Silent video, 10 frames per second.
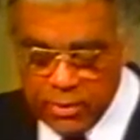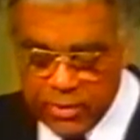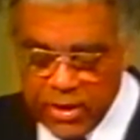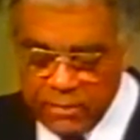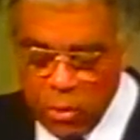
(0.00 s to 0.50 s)

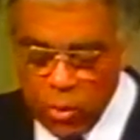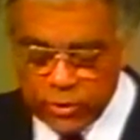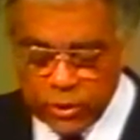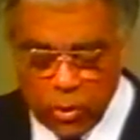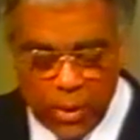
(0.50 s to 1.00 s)
the devil
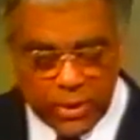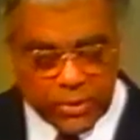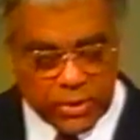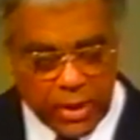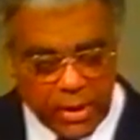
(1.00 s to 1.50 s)
was sowing
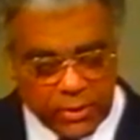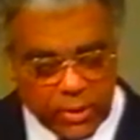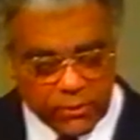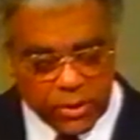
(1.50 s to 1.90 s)
seeds of